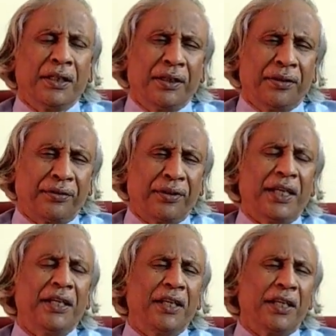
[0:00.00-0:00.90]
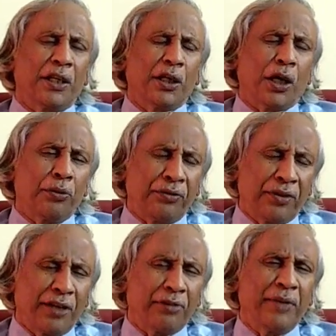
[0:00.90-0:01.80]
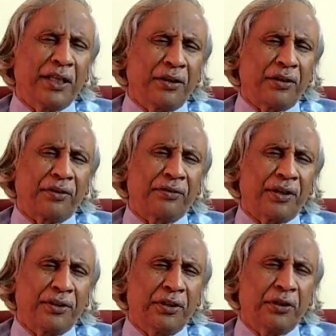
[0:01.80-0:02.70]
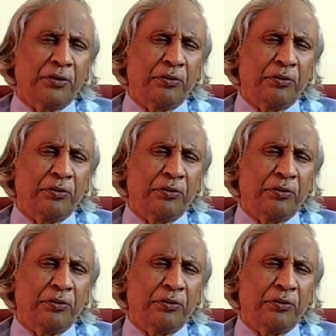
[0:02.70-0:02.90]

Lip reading: See, Indian Council of Medical Research is